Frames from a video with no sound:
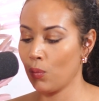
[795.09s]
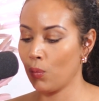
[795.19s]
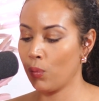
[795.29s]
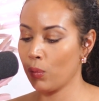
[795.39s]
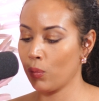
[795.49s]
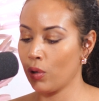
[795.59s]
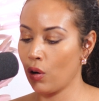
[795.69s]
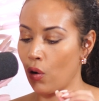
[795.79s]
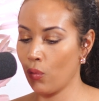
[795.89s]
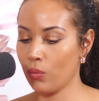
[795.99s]
When
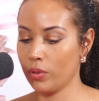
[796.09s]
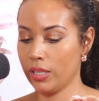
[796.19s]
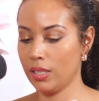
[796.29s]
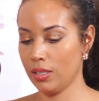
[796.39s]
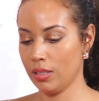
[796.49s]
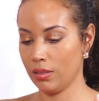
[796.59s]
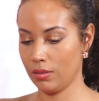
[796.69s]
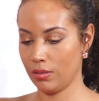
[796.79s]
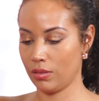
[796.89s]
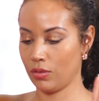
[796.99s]
we're only
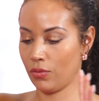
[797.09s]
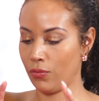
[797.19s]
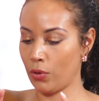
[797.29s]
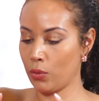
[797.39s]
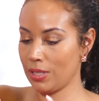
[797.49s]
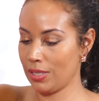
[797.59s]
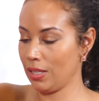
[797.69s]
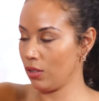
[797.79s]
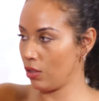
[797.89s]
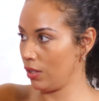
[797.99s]

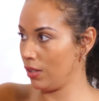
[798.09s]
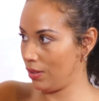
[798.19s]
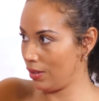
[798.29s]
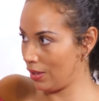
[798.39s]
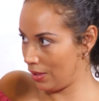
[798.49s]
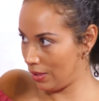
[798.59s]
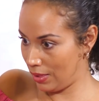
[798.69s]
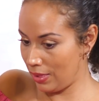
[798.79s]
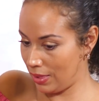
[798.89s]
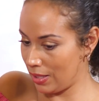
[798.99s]
focusing on
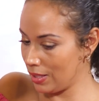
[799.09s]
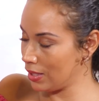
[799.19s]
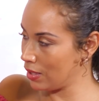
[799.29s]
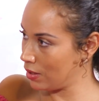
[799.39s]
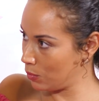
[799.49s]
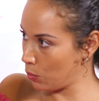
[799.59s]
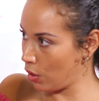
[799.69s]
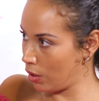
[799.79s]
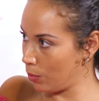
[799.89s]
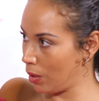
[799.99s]
this
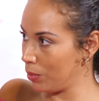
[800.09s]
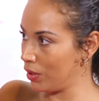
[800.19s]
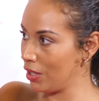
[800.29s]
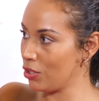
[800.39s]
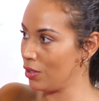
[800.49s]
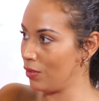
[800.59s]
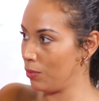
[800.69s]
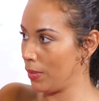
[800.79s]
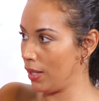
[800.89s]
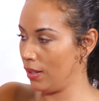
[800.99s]
small population of
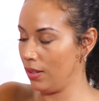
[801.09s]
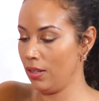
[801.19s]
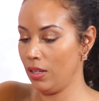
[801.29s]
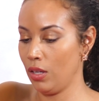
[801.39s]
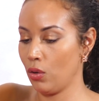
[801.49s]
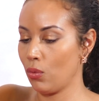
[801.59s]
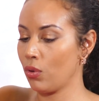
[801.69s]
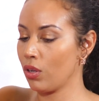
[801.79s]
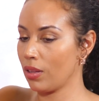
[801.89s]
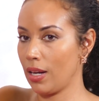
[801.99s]
men,
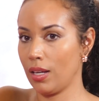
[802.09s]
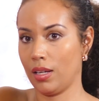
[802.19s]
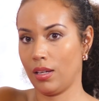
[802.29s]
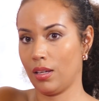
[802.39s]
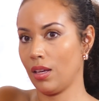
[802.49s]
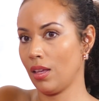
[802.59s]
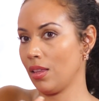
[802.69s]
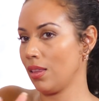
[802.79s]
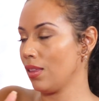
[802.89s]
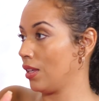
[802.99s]
we're letting
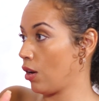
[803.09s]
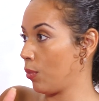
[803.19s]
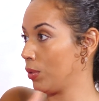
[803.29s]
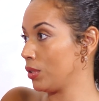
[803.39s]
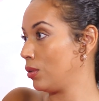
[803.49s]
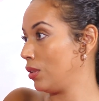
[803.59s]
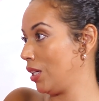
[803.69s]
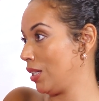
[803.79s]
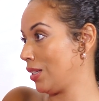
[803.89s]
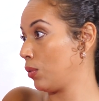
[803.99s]
the
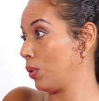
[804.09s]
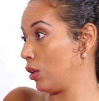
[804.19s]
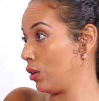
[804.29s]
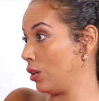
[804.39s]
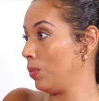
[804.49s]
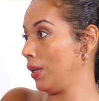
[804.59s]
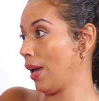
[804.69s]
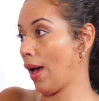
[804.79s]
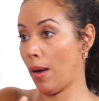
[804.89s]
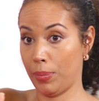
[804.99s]
opportunities that we could be
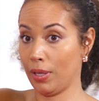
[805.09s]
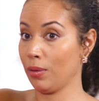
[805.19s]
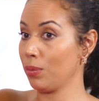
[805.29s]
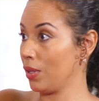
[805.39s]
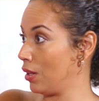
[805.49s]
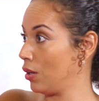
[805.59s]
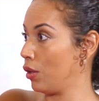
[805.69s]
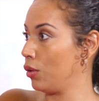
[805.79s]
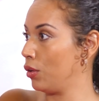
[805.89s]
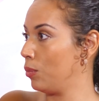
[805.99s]
happy with
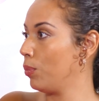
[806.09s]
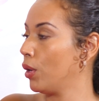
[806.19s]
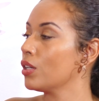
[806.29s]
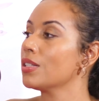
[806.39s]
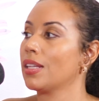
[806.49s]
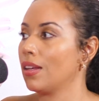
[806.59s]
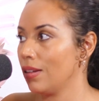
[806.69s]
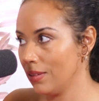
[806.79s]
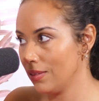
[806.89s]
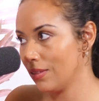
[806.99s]
another
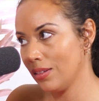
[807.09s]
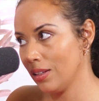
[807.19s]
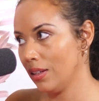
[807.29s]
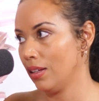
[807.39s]
person